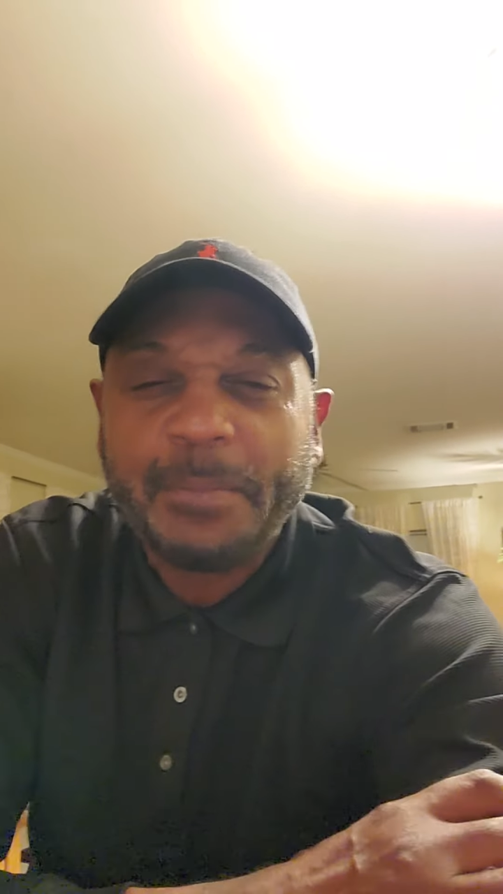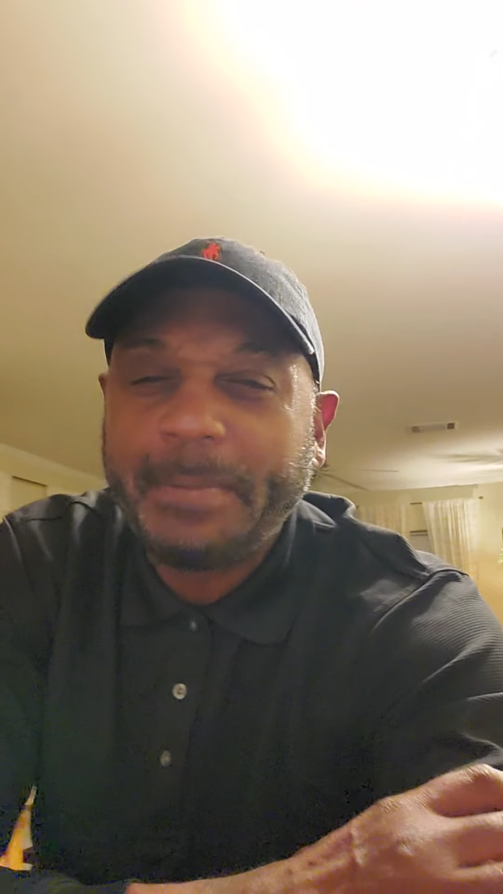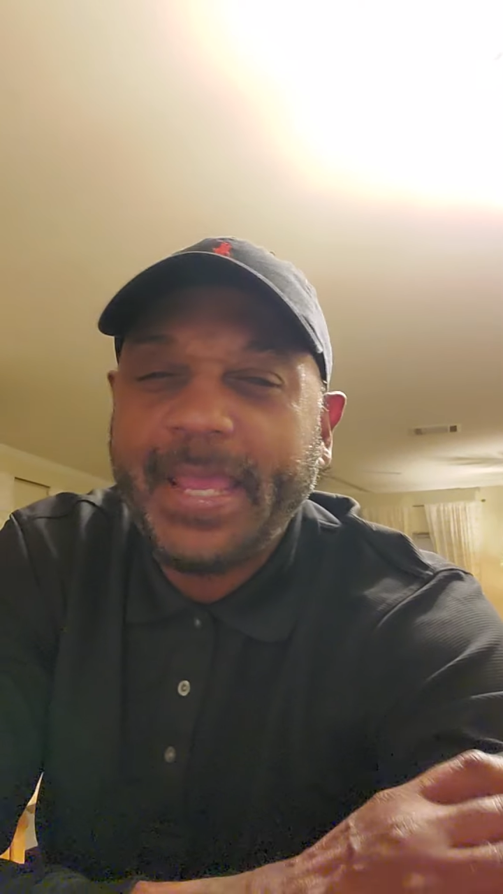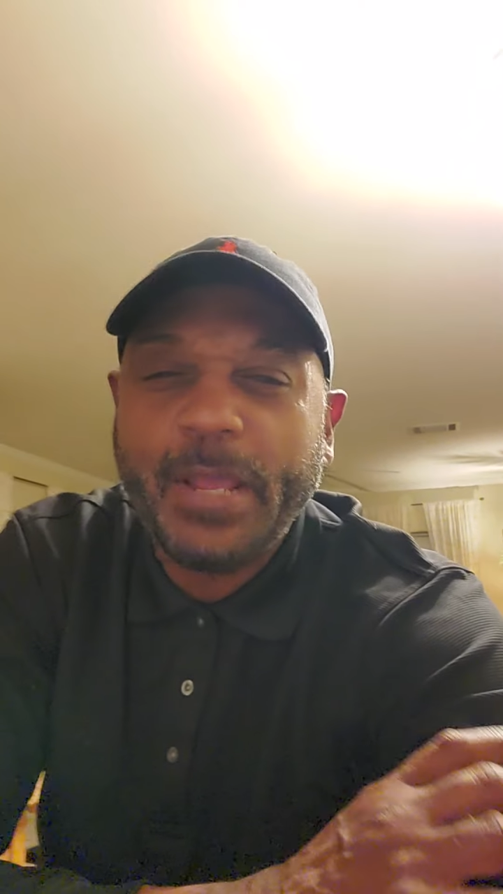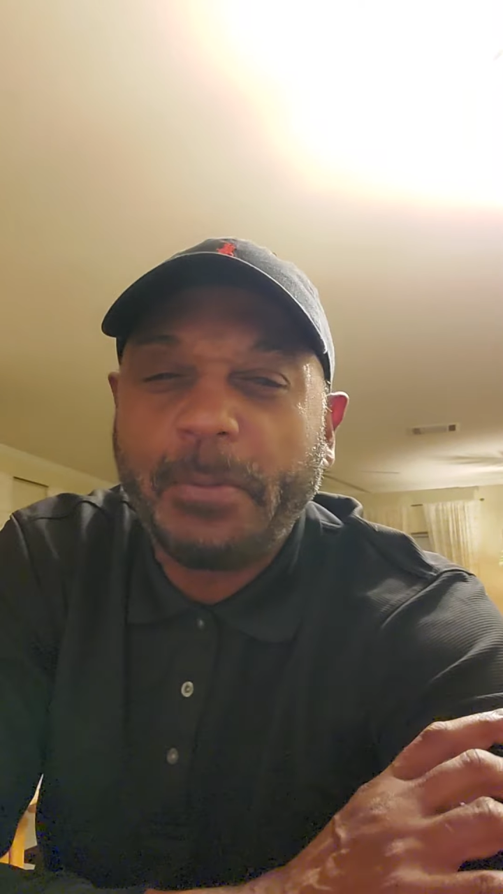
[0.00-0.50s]

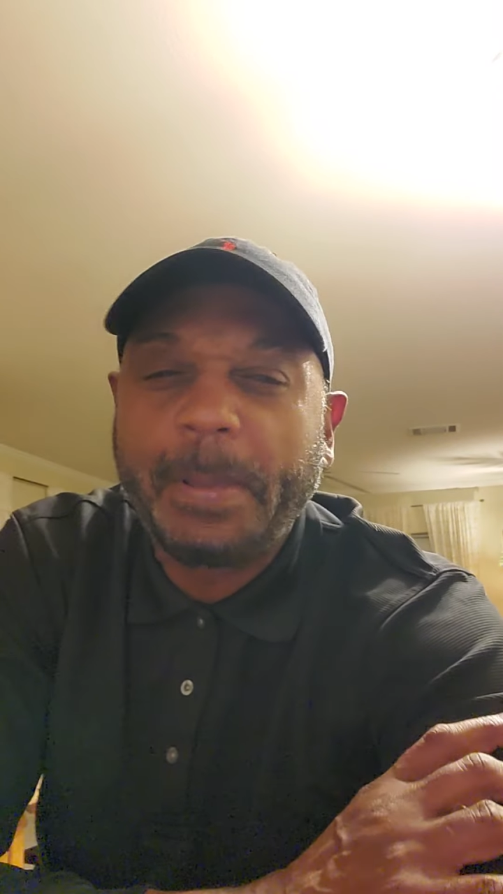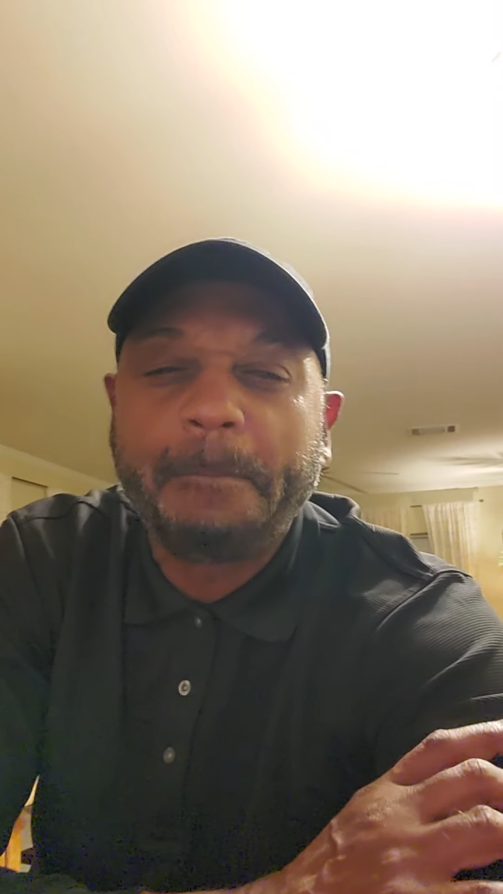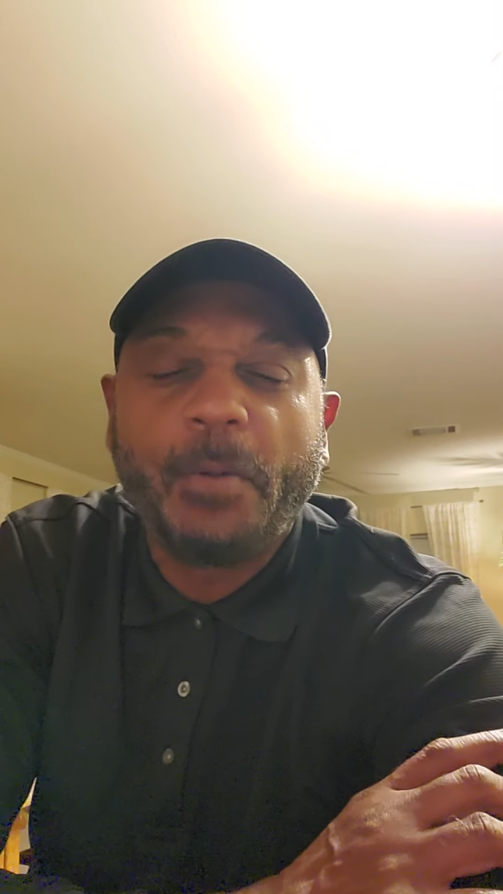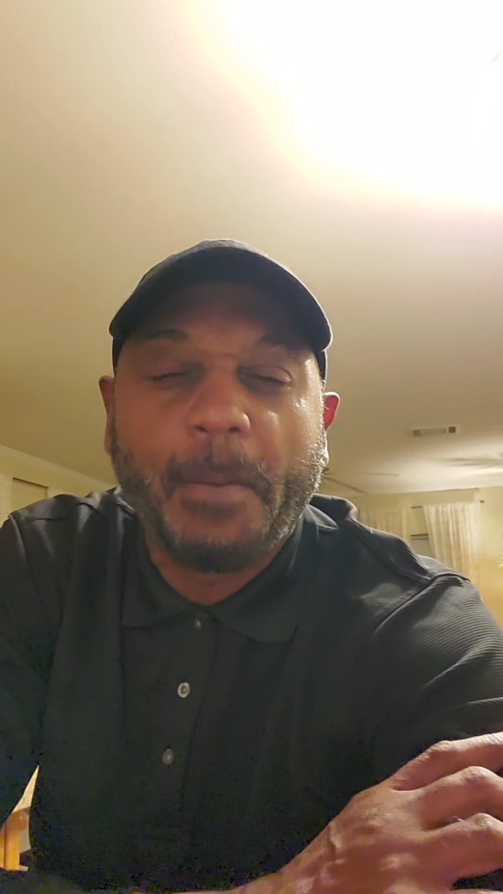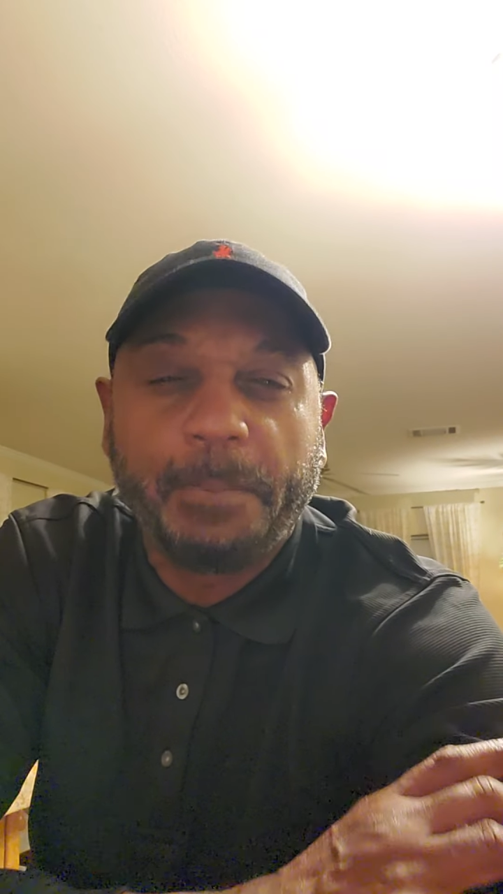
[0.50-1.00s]
Man, there would have
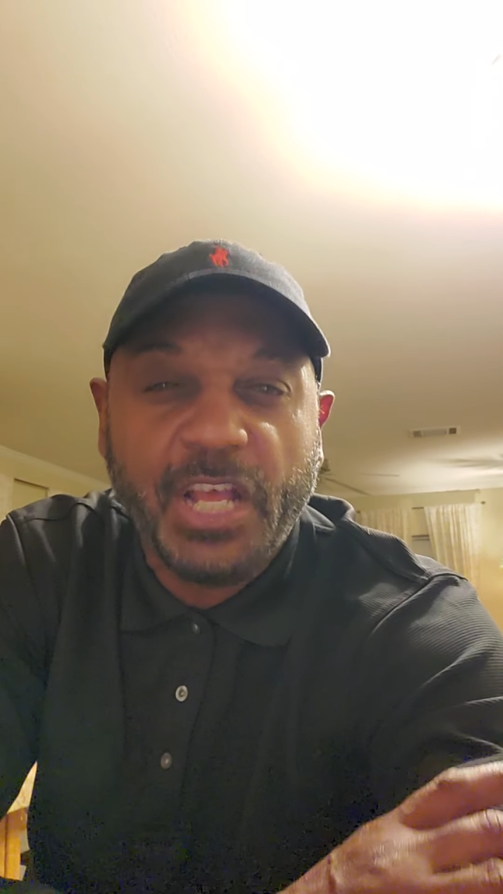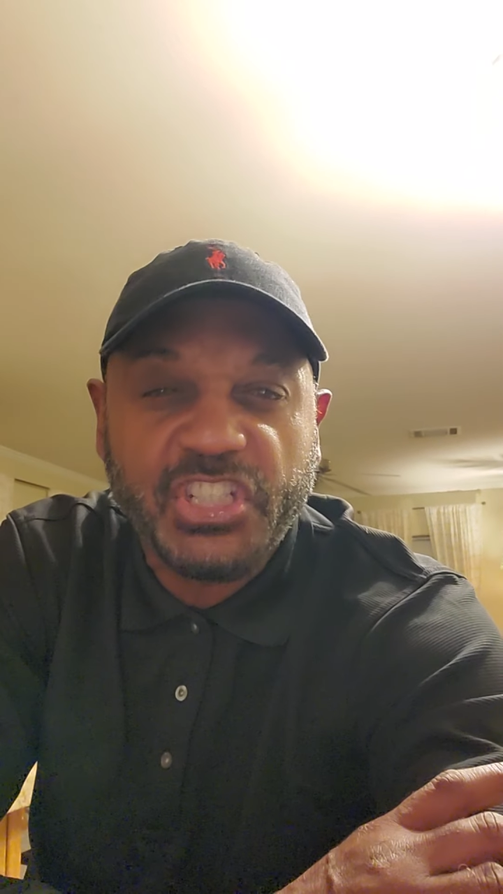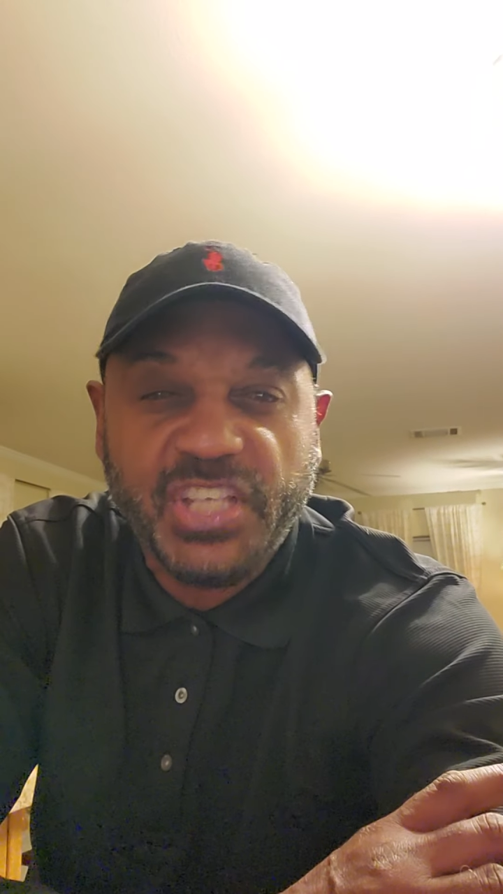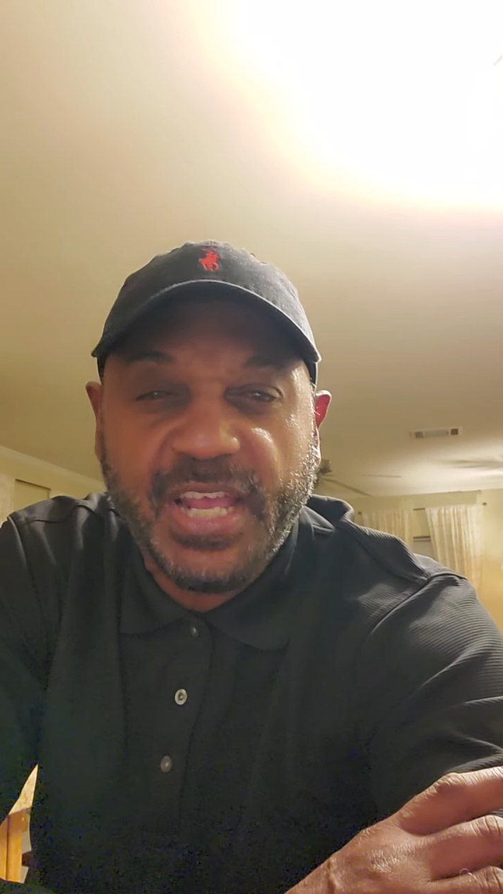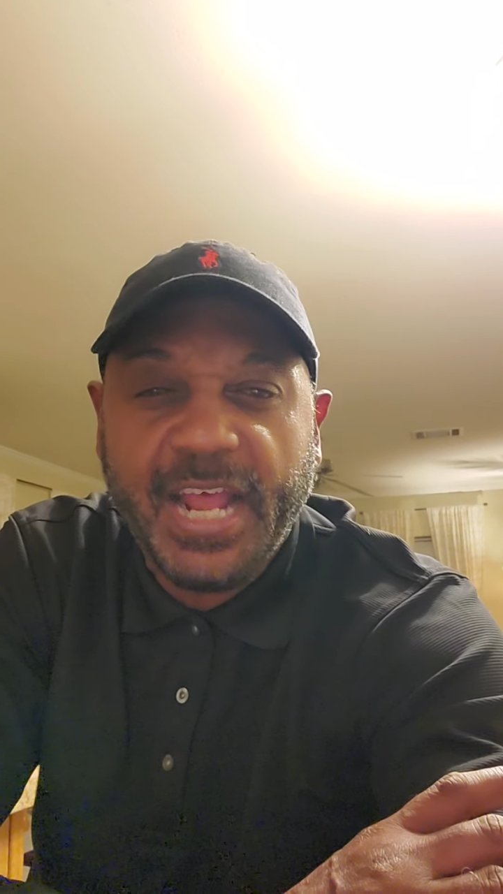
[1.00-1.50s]
been more
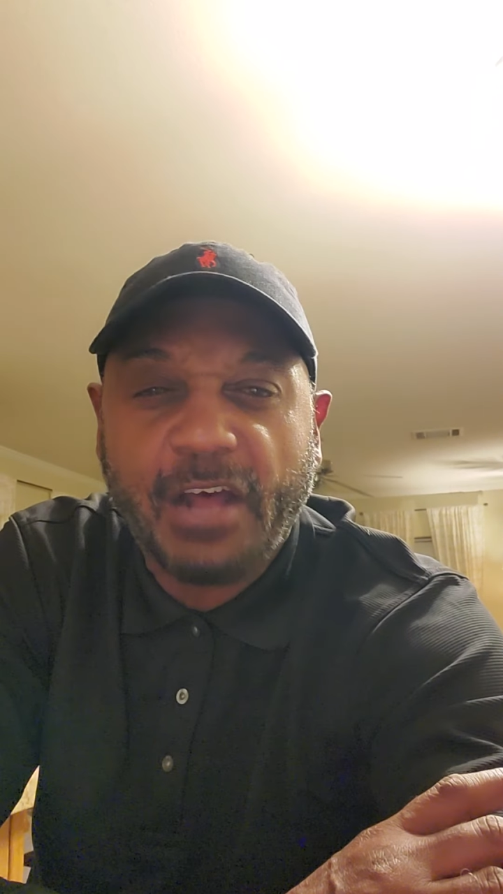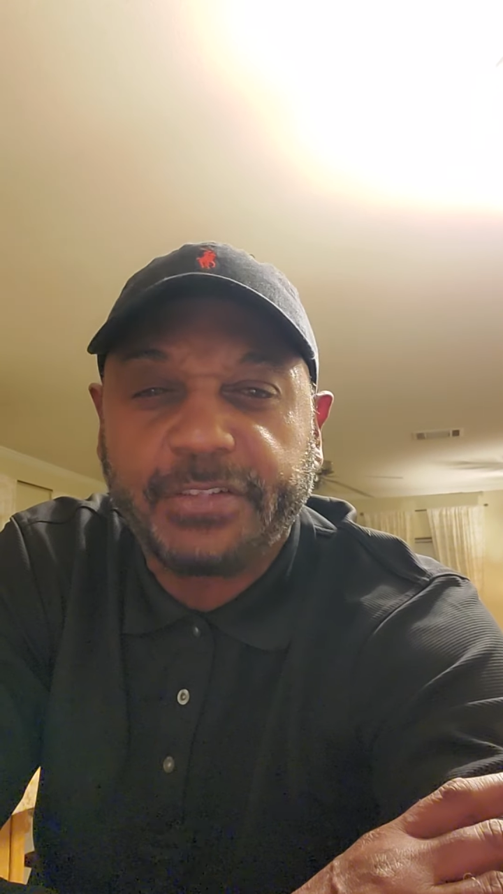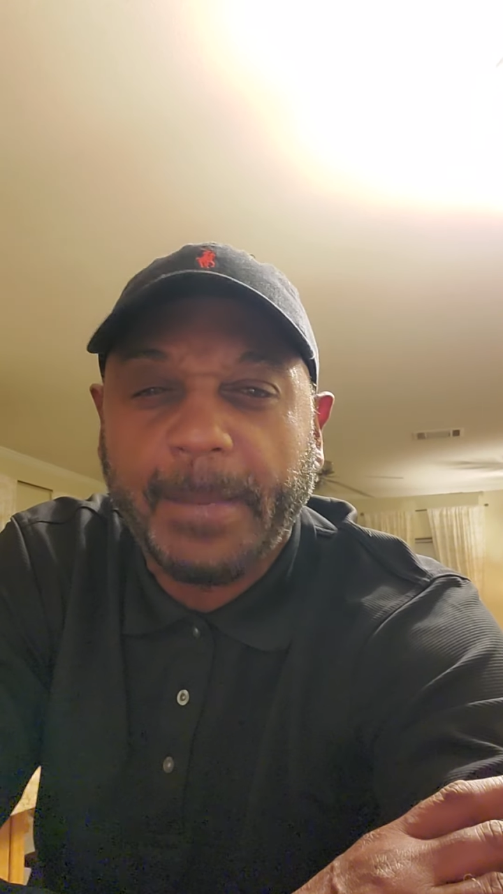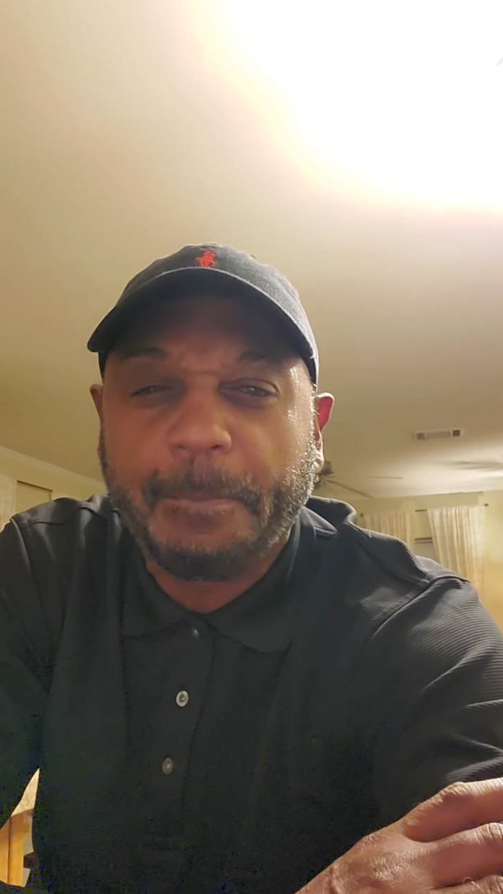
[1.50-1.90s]
bloodshed out there,